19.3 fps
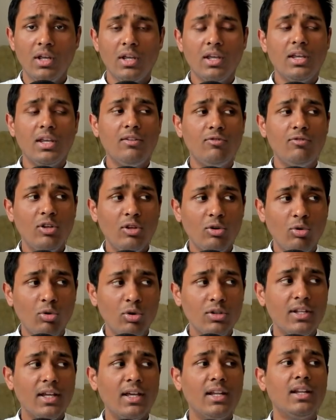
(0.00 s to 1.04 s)
if we go
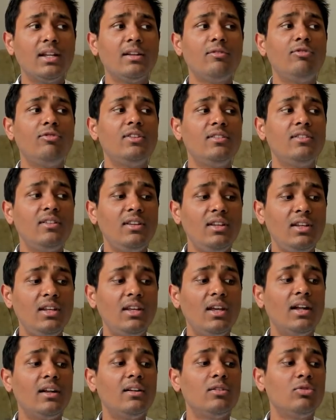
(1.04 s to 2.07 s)
there and if we see
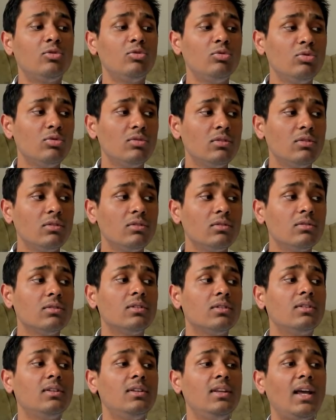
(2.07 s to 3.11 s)
and do
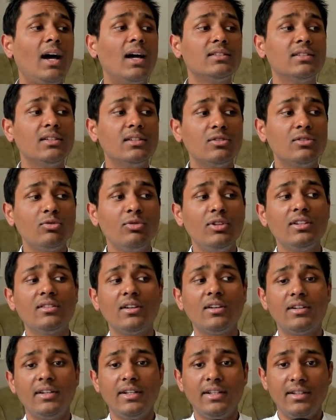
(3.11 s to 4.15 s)
see others doing
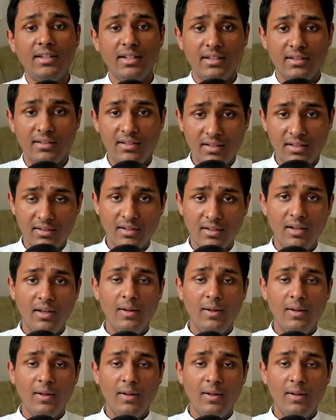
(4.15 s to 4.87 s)
certain things, yes,